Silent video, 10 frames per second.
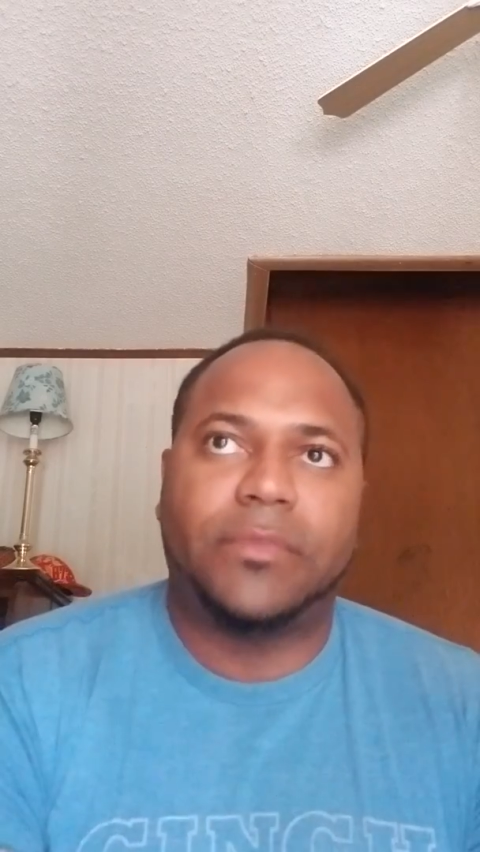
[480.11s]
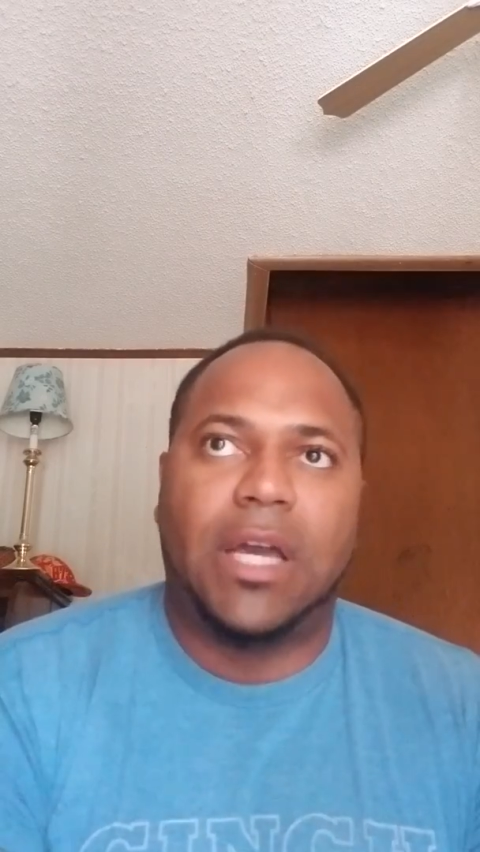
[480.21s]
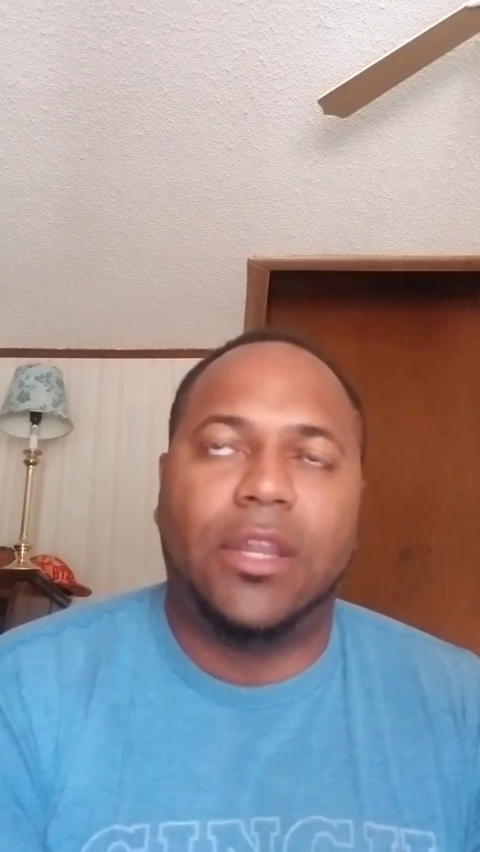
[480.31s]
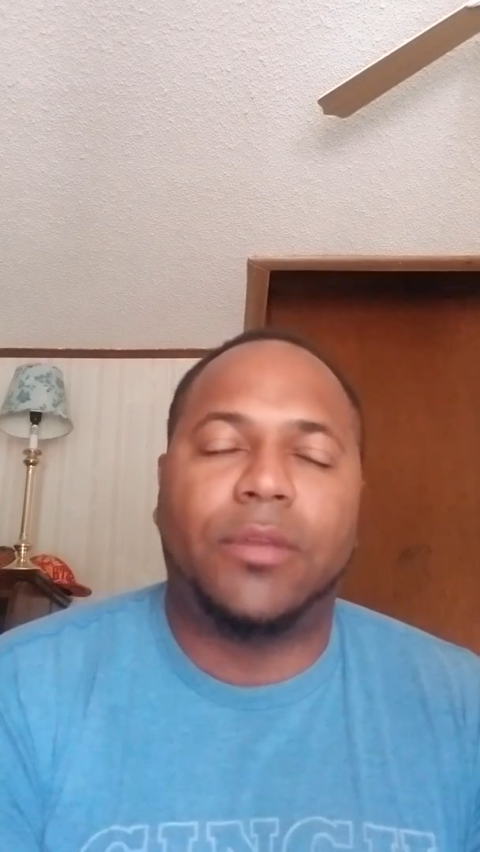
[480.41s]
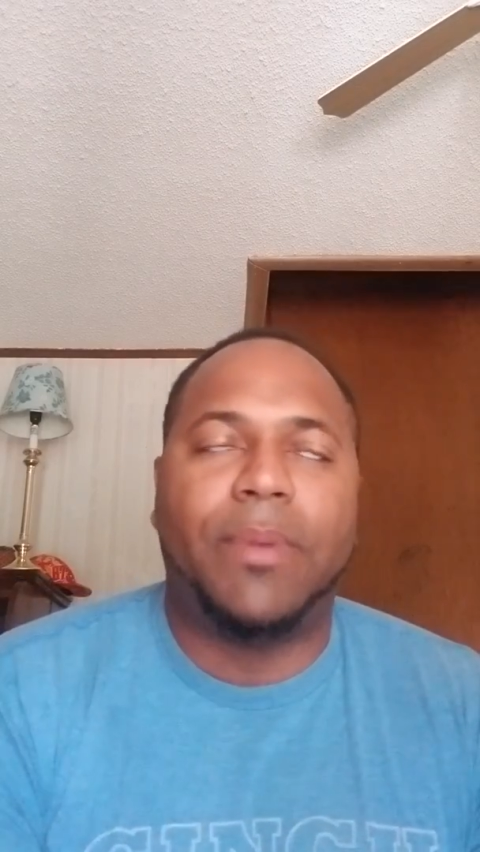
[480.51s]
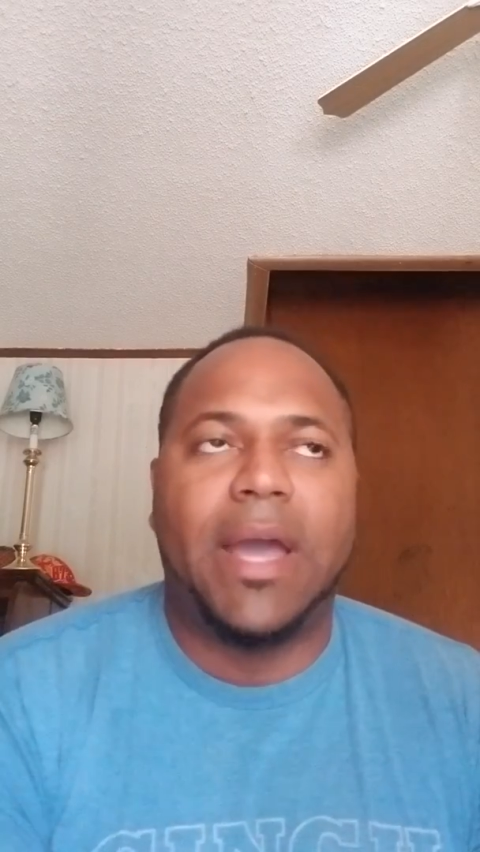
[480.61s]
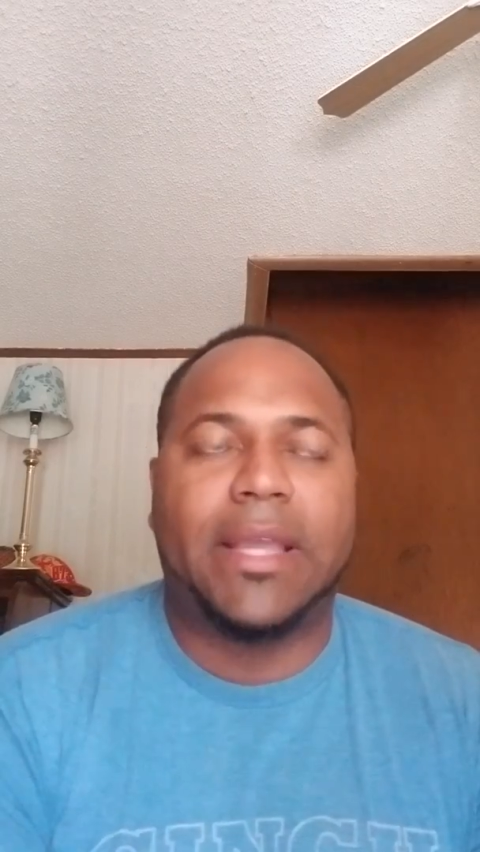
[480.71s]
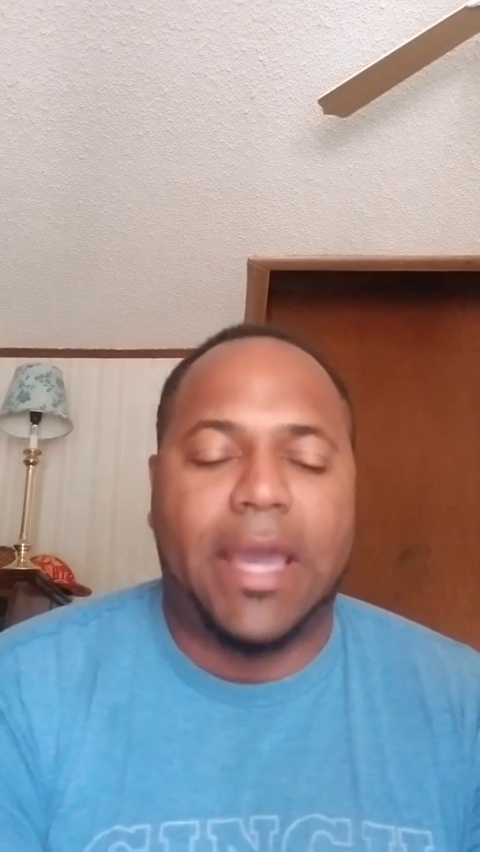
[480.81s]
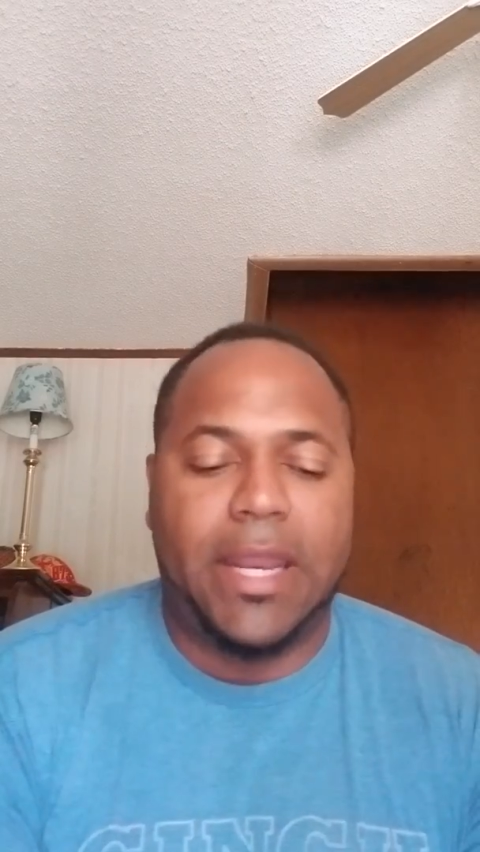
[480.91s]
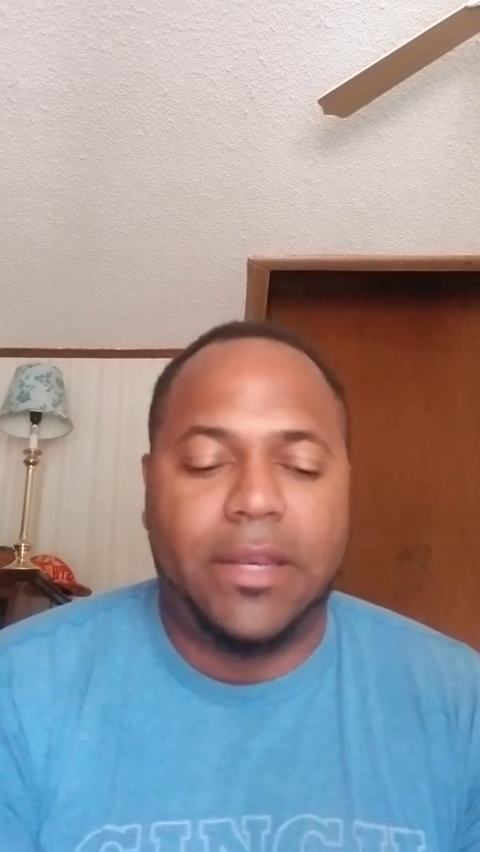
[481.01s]
I looked
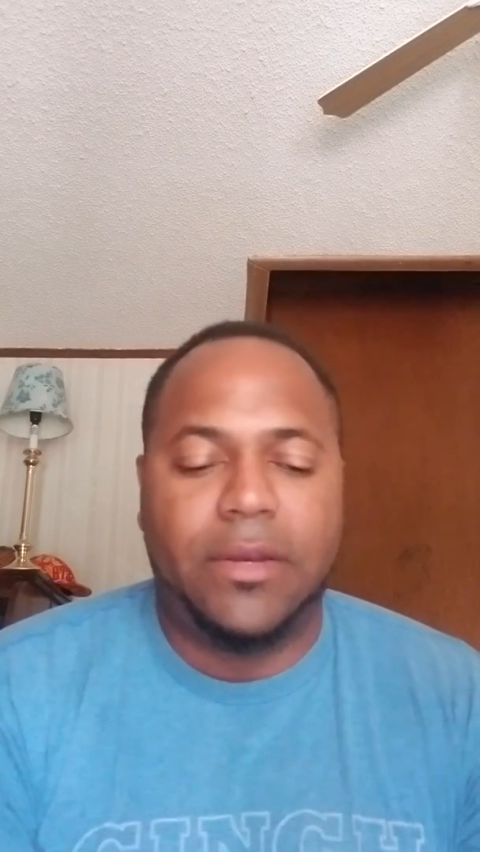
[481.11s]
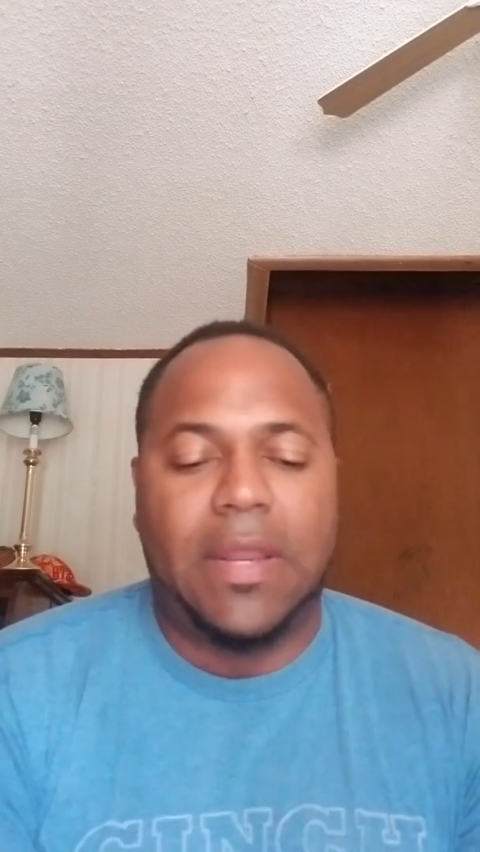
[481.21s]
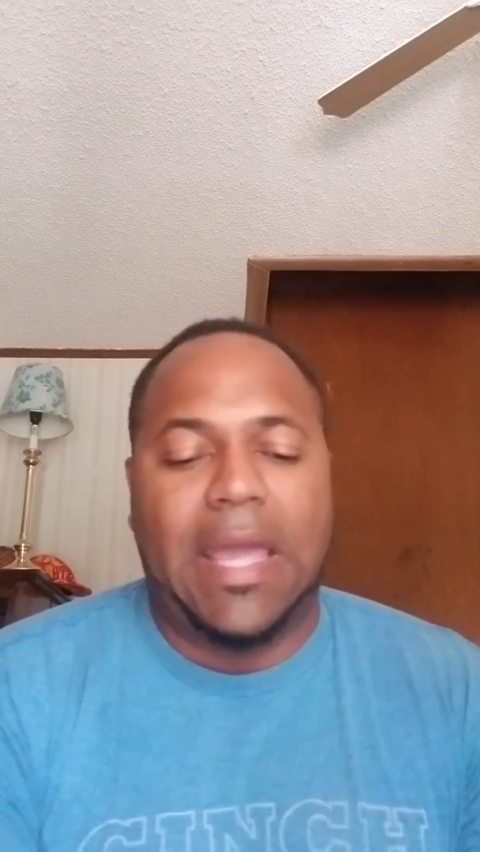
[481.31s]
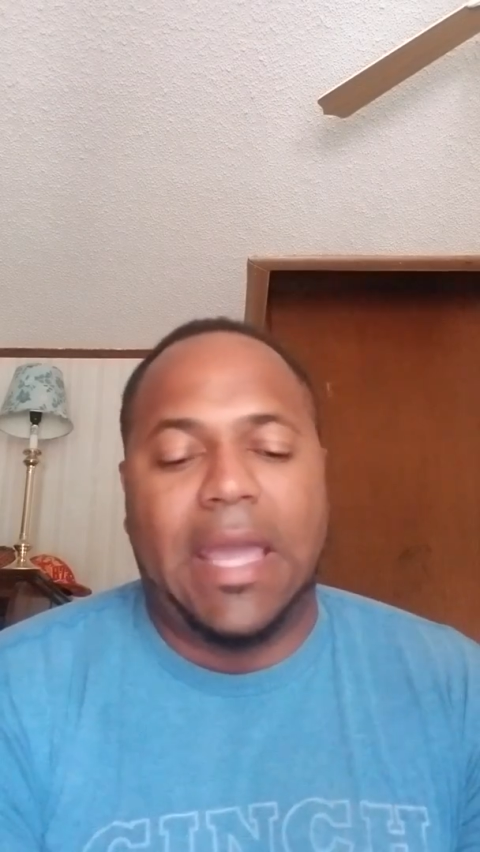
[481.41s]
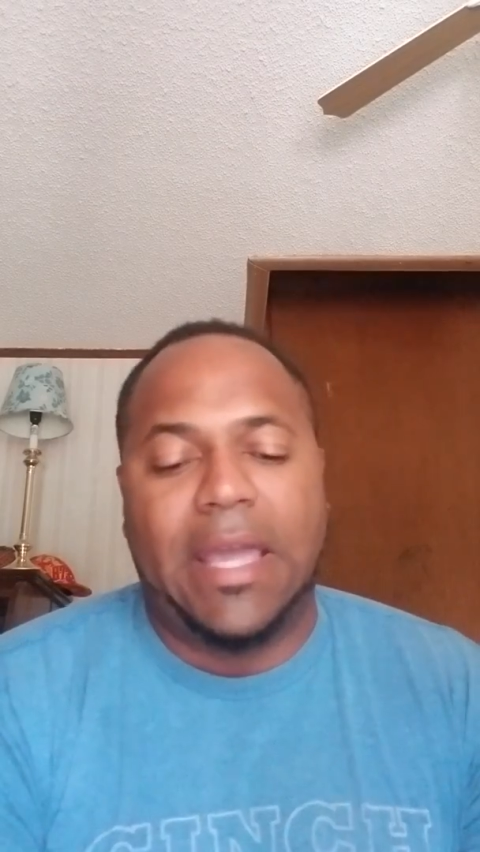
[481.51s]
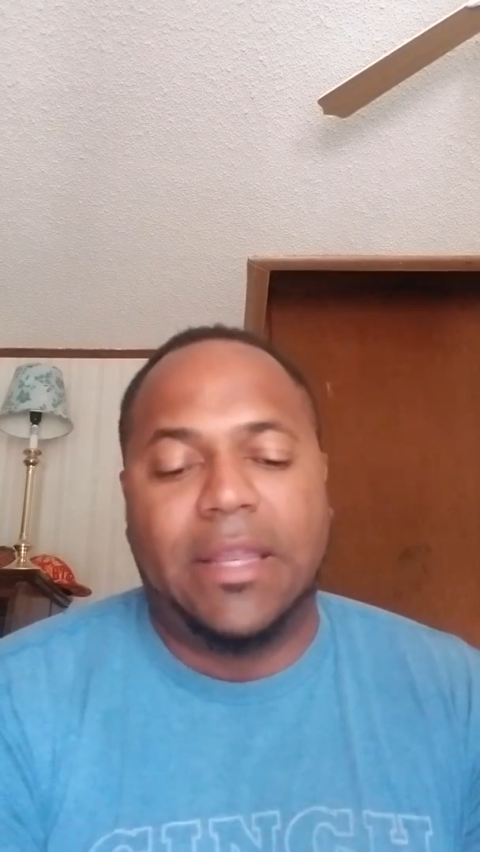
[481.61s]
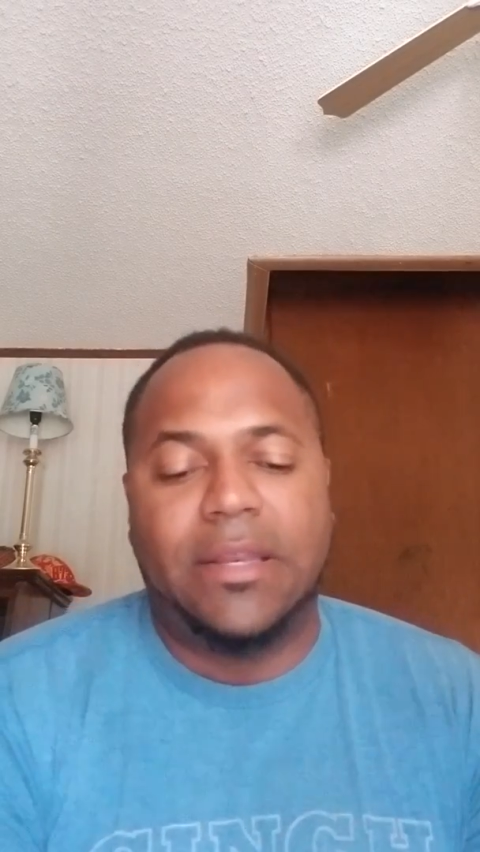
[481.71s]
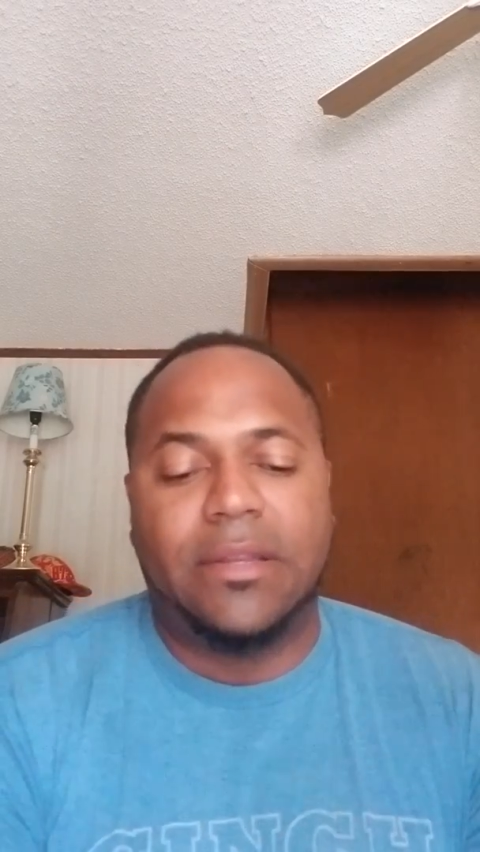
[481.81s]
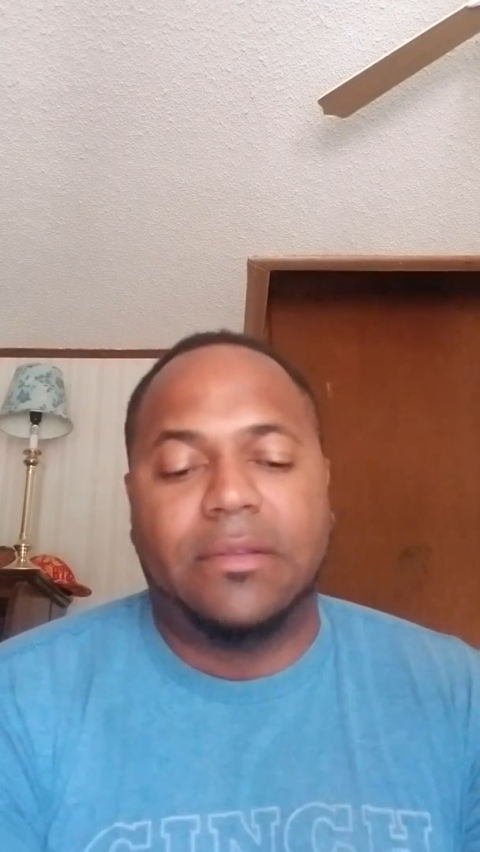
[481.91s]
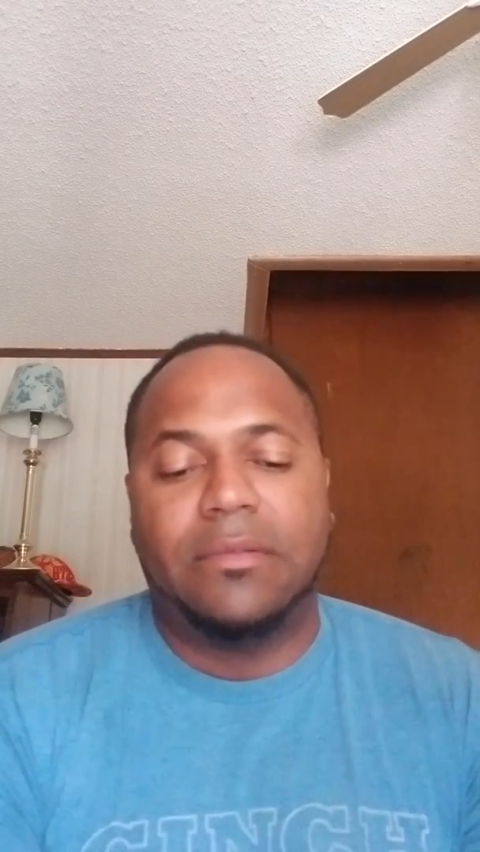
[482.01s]
back at it, and